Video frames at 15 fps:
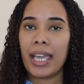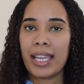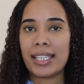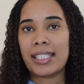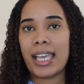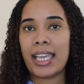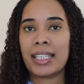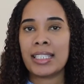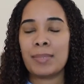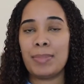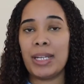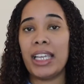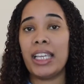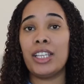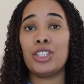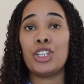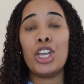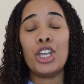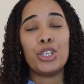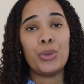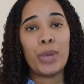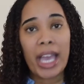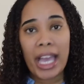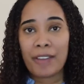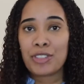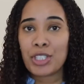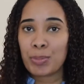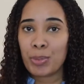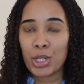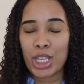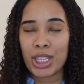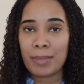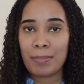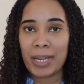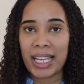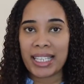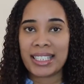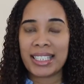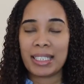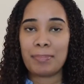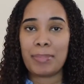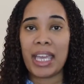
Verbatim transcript: as I explained, you have to put on the plastic